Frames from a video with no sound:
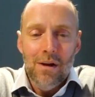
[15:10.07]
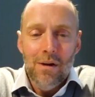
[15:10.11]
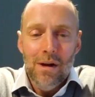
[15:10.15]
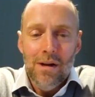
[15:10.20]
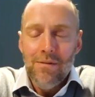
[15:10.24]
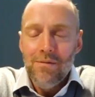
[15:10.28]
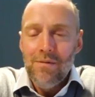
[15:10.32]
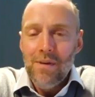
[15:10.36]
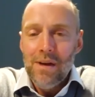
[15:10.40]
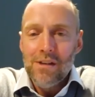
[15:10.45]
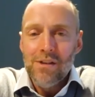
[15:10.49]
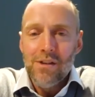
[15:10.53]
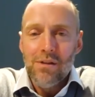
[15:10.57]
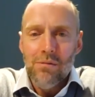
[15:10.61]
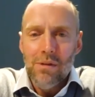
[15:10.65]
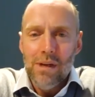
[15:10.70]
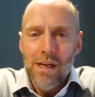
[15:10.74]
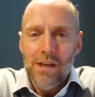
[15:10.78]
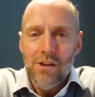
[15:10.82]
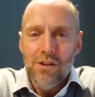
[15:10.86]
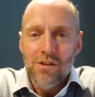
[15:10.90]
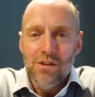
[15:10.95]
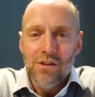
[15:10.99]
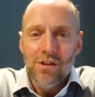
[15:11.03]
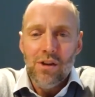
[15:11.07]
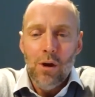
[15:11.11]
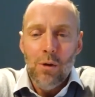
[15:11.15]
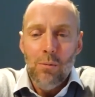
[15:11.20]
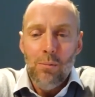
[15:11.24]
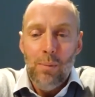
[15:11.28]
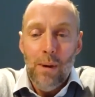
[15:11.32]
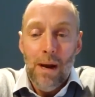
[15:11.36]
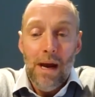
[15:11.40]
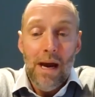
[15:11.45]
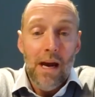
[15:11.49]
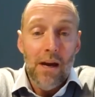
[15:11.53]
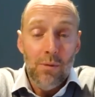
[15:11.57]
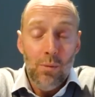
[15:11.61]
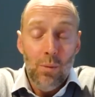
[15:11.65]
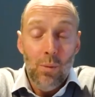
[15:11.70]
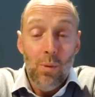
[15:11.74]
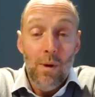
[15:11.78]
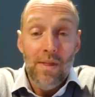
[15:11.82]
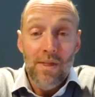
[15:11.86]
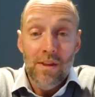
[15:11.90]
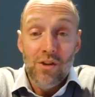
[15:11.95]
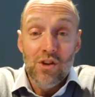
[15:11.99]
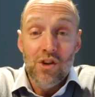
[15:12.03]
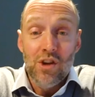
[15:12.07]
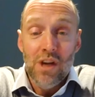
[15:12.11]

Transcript: investor relations go bad when the